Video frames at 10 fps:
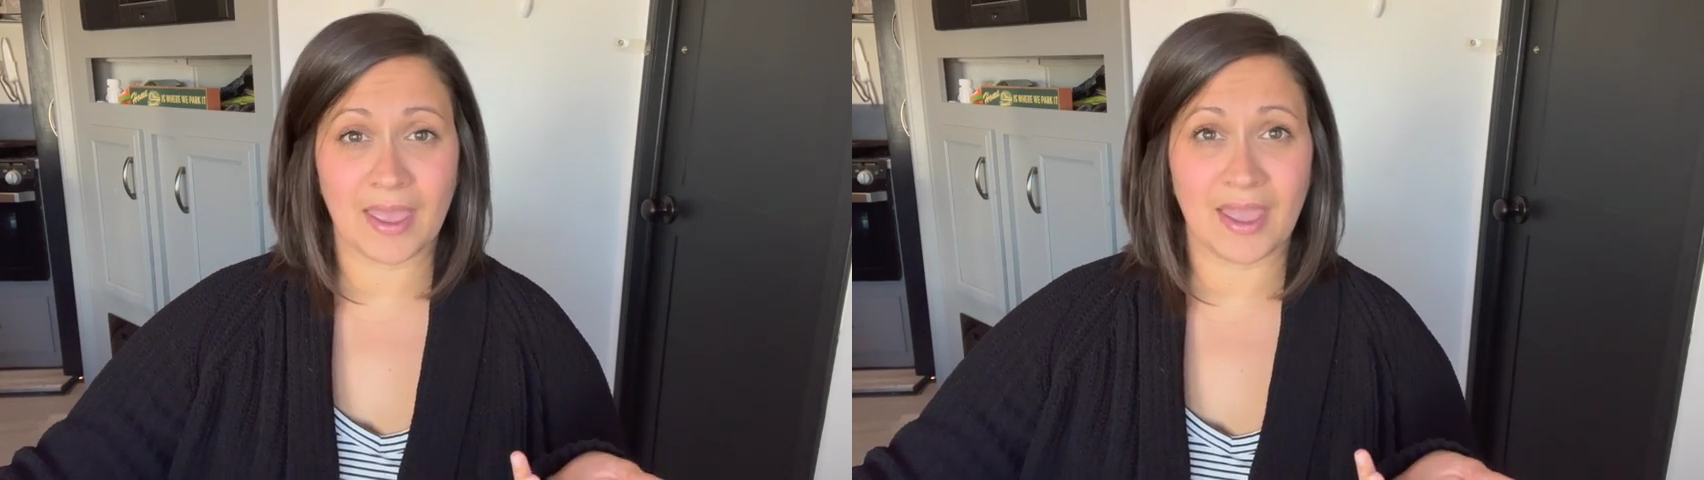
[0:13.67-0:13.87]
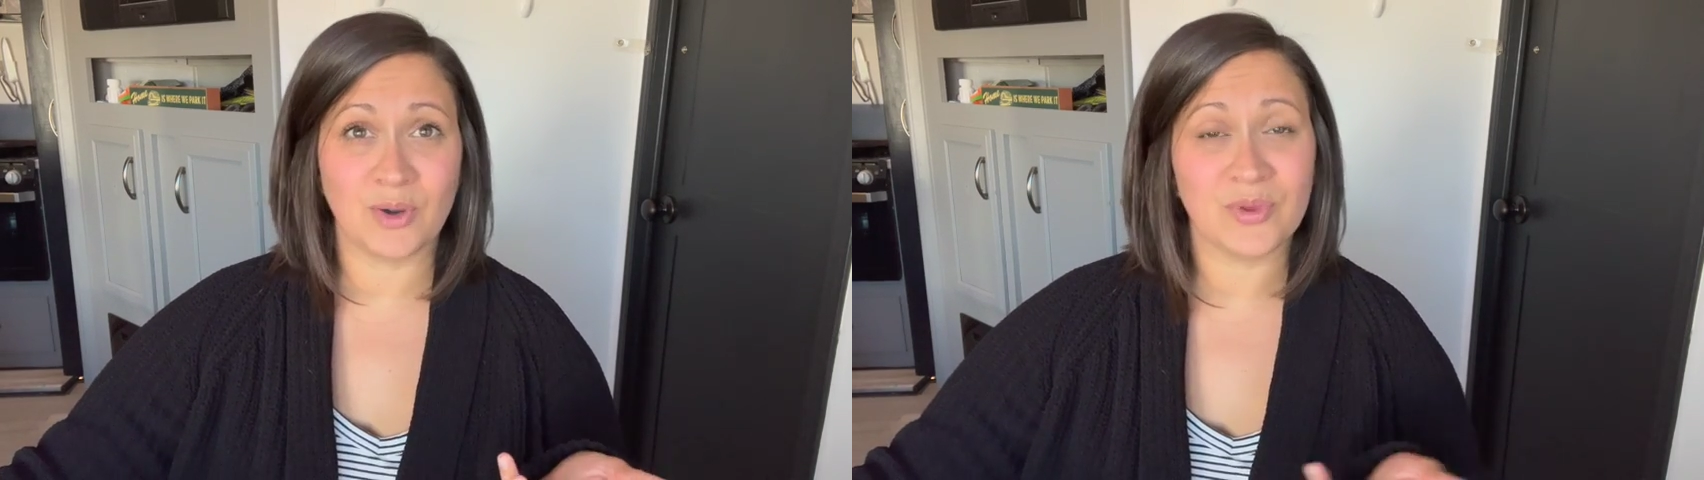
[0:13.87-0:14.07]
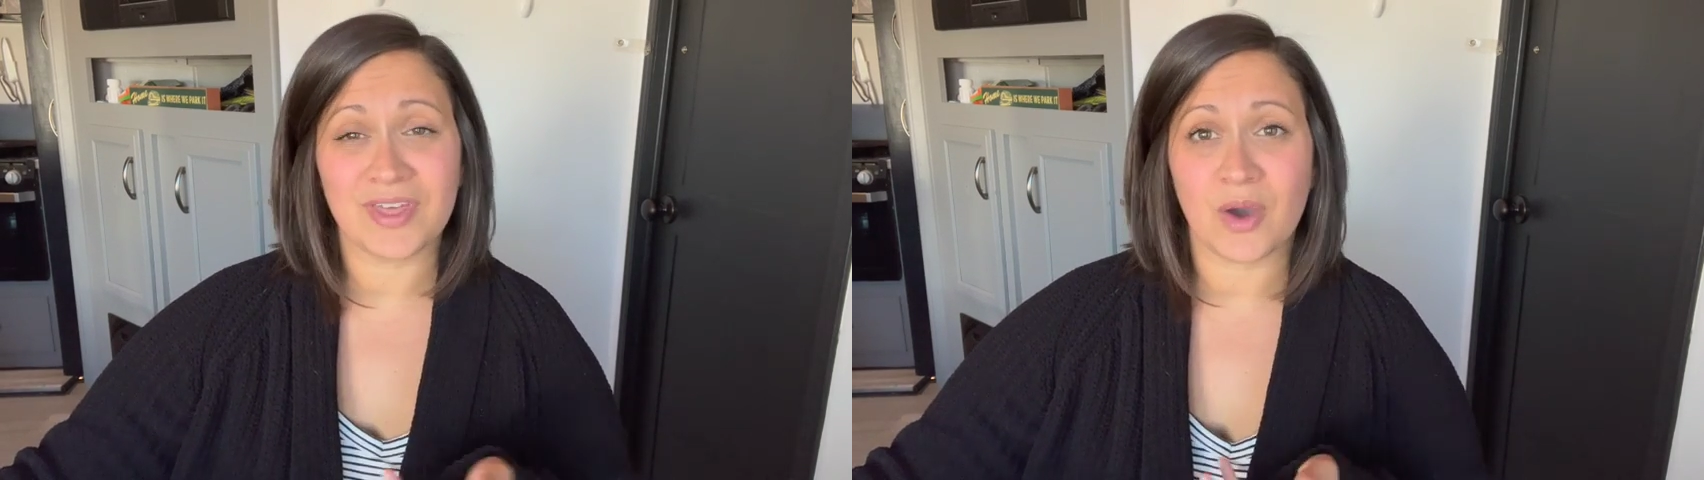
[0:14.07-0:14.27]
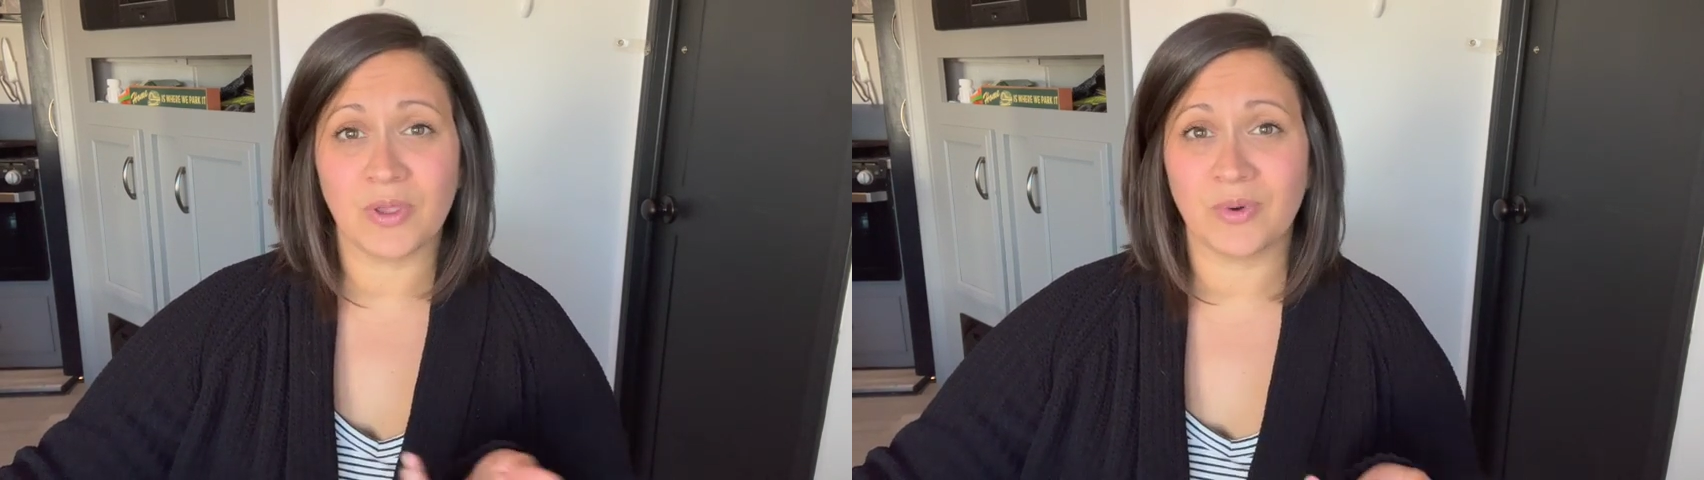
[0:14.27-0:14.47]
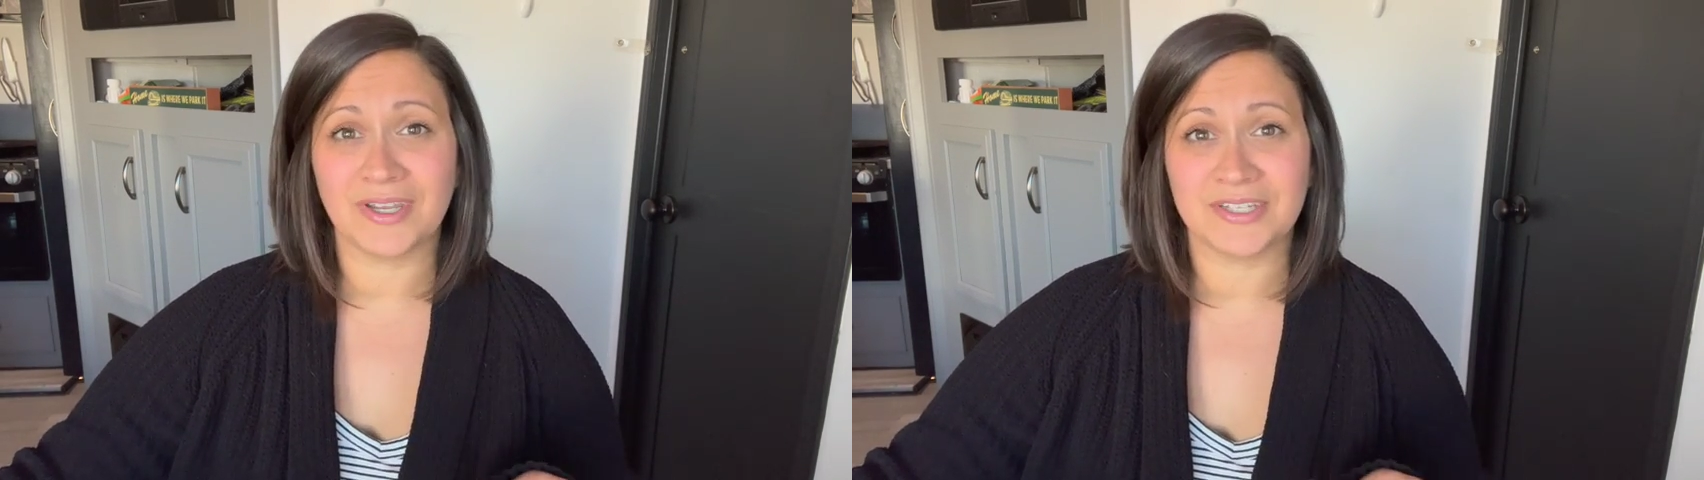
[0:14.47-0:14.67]
And with that, we
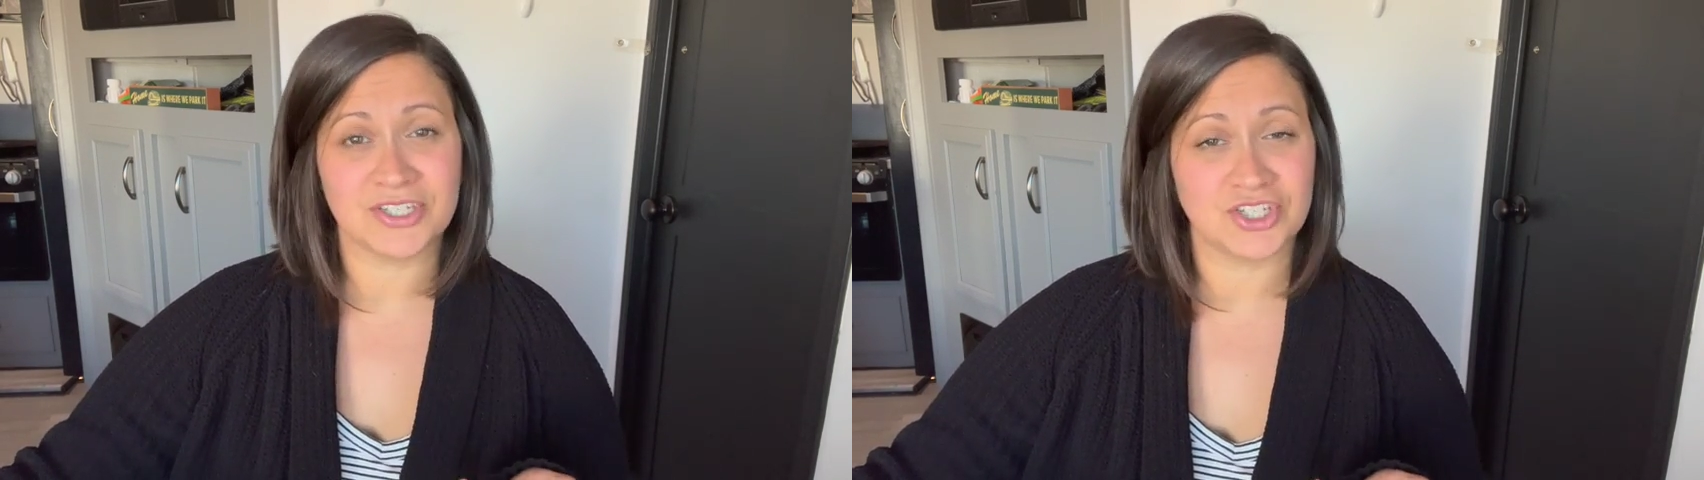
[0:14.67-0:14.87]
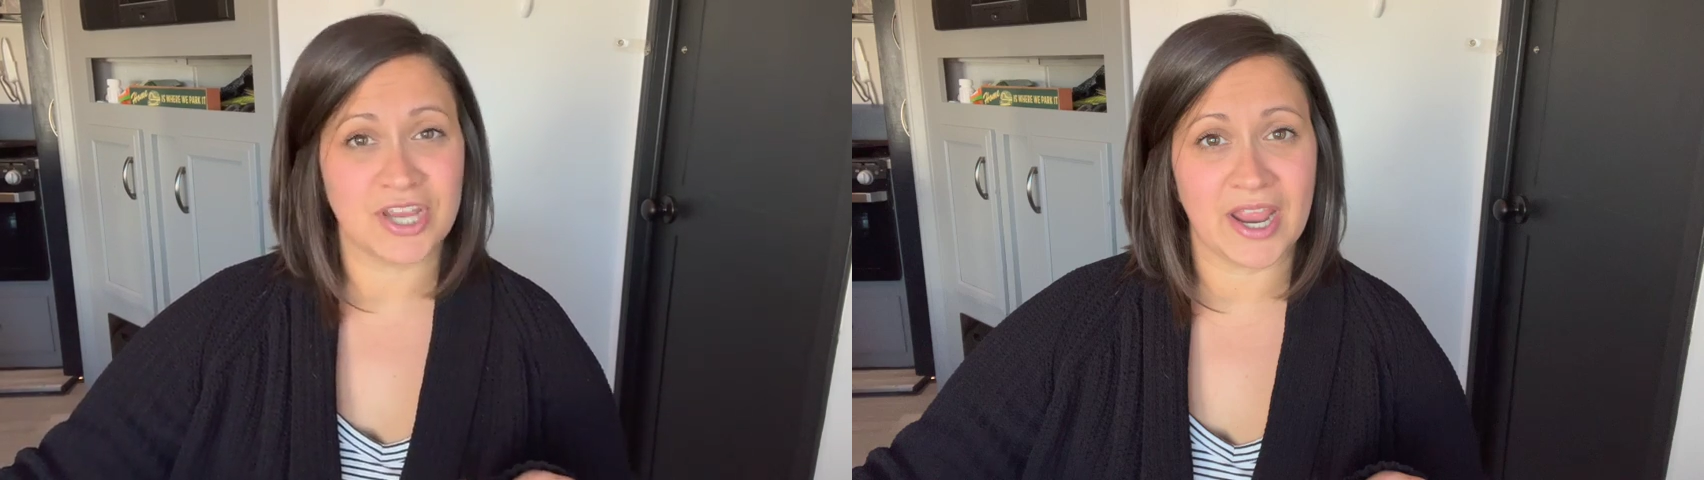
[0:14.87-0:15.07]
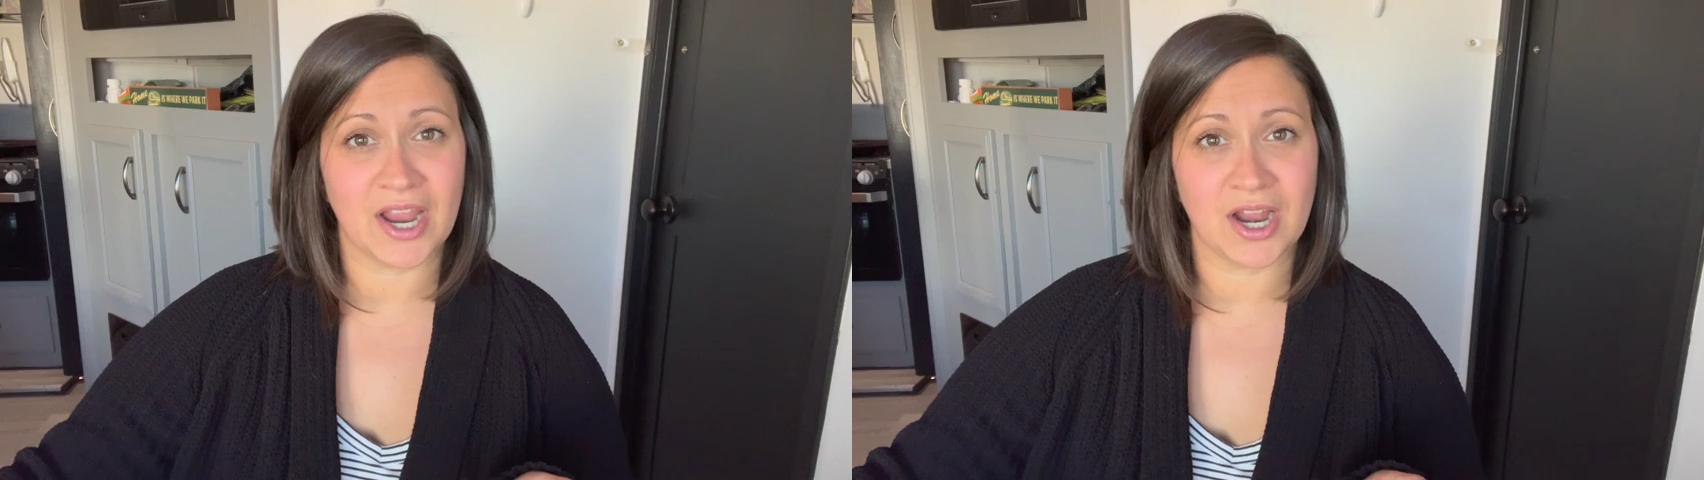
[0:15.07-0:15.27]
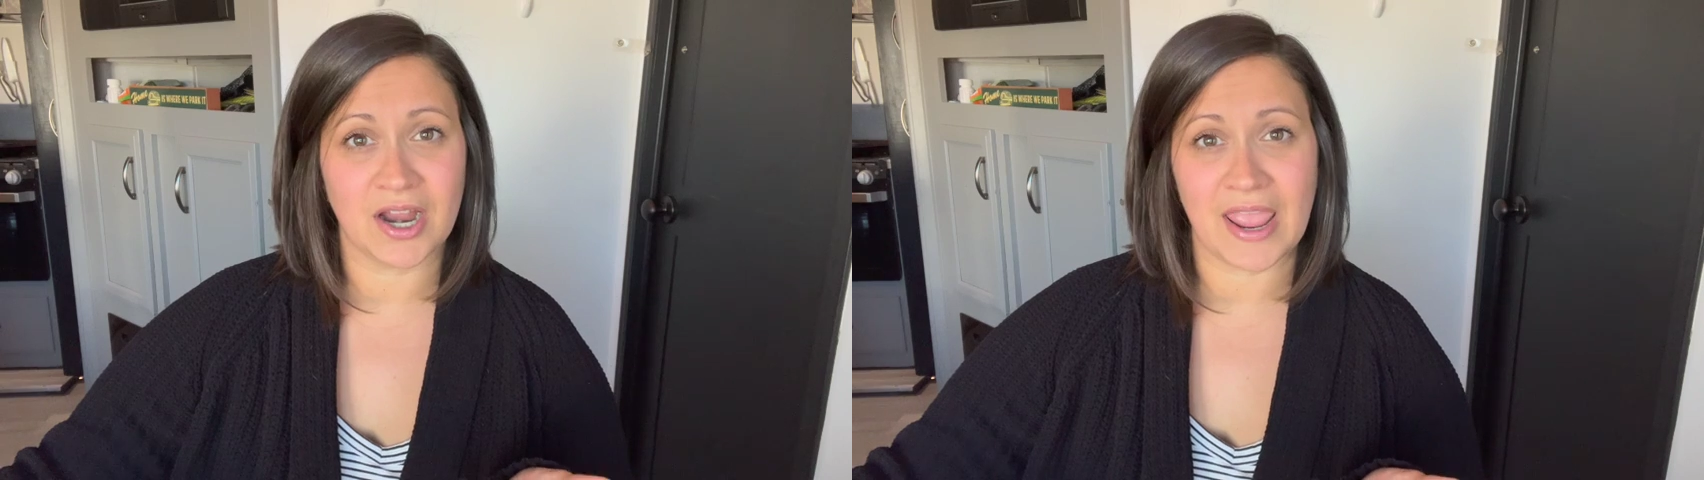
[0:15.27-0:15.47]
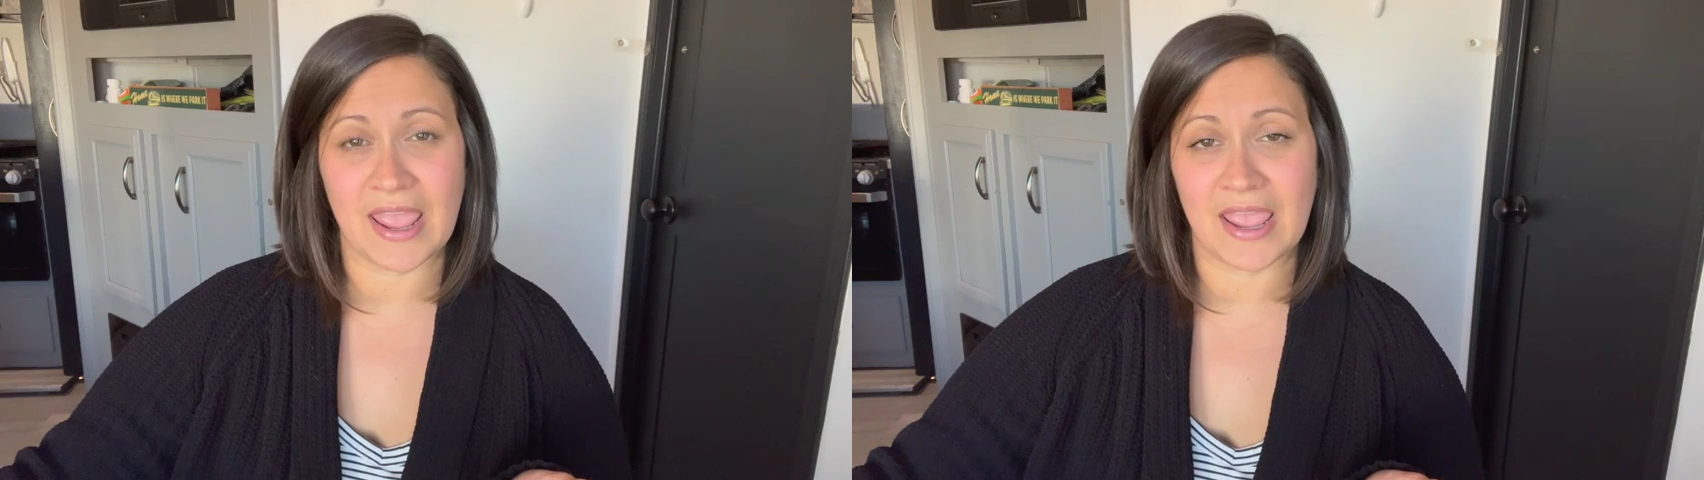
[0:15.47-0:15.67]
wanted to share
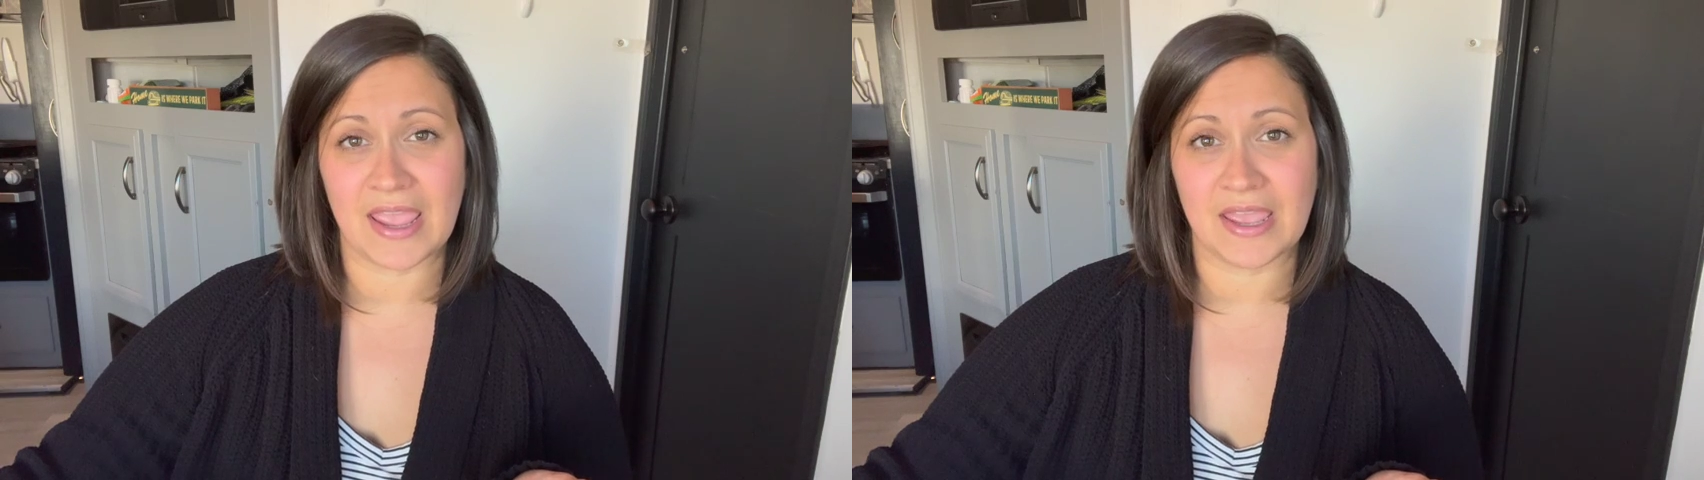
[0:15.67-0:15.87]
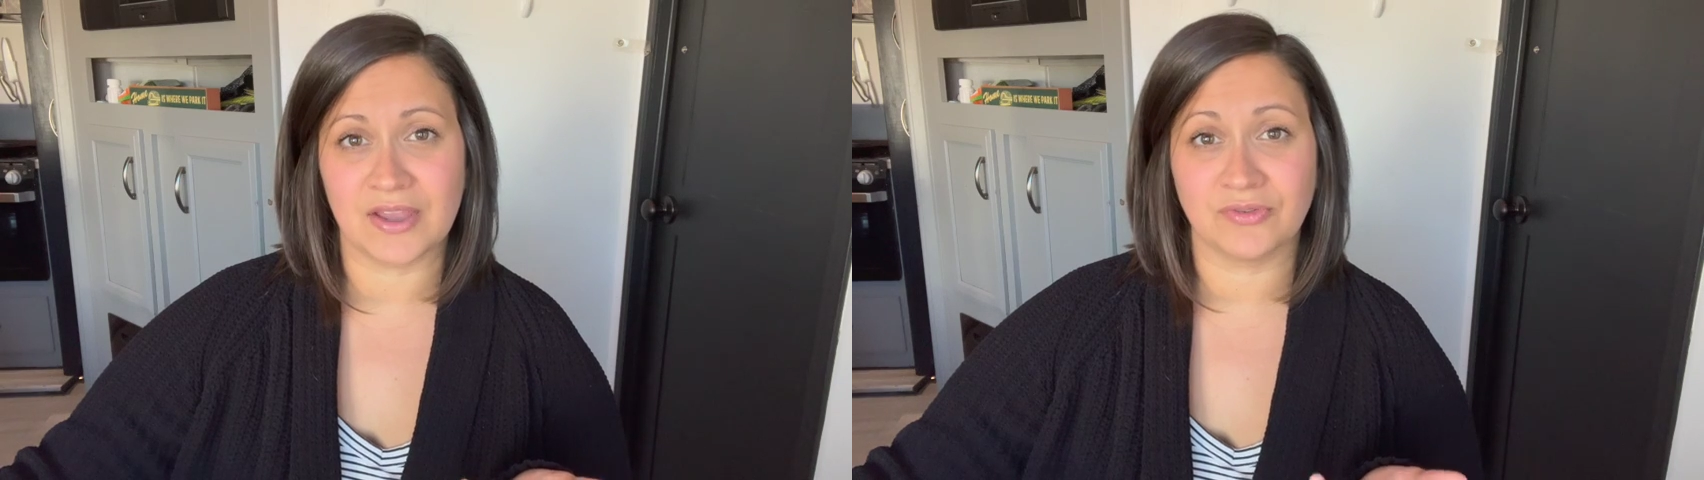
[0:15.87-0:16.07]
a